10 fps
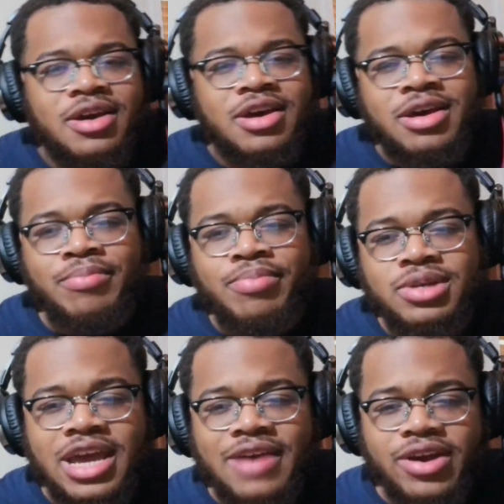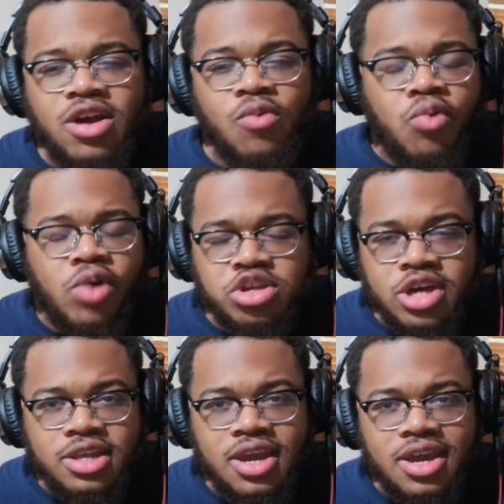But to have like a one shot
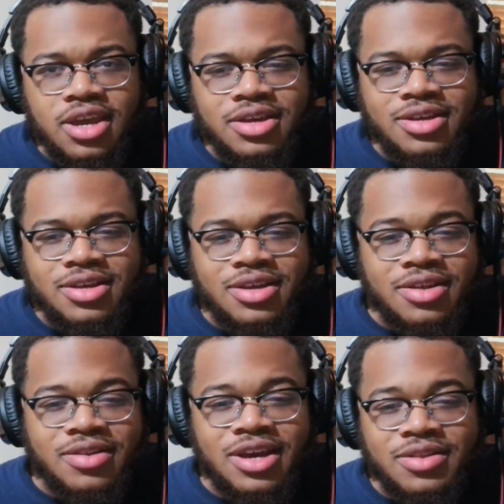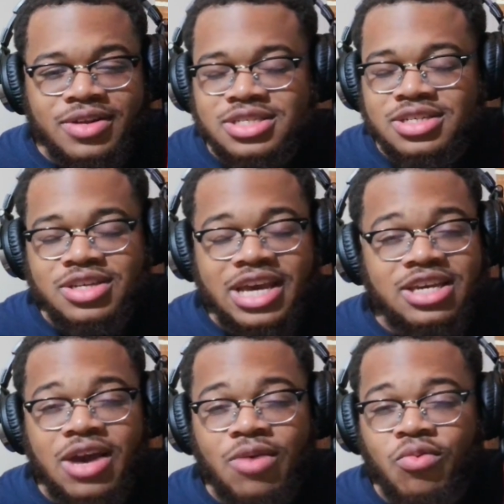thing, like listen, got
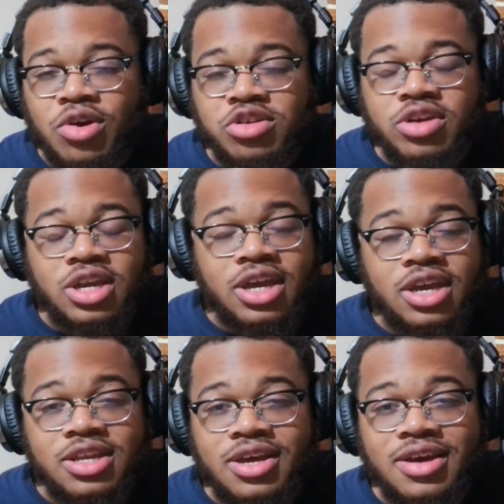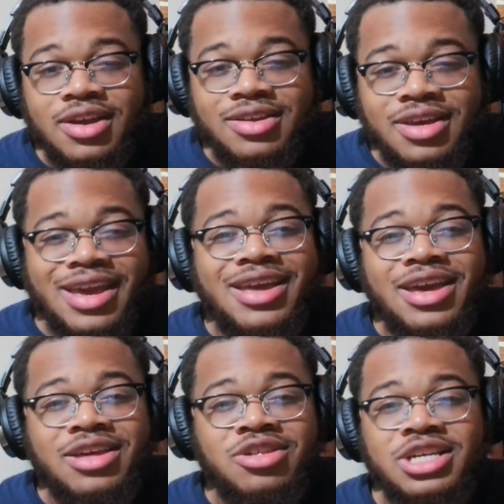one shot to get it done,
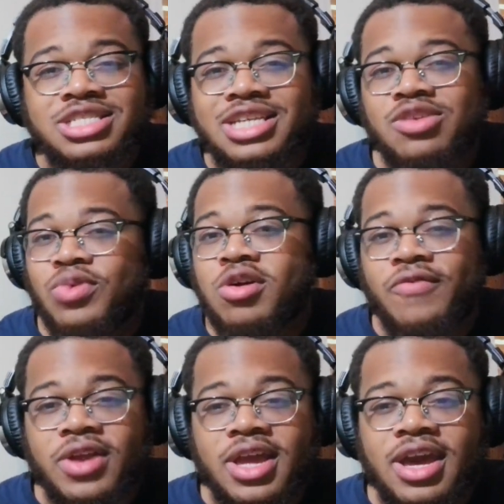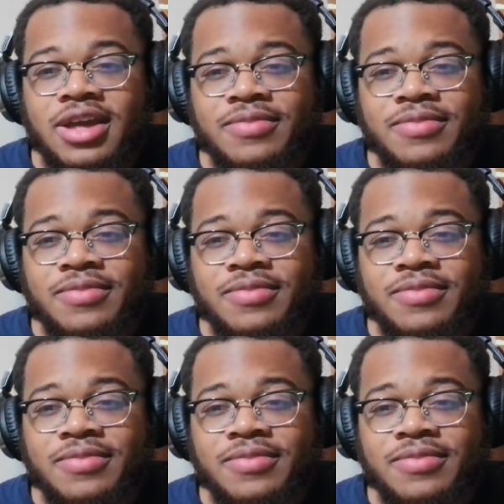and just get the winner off of that.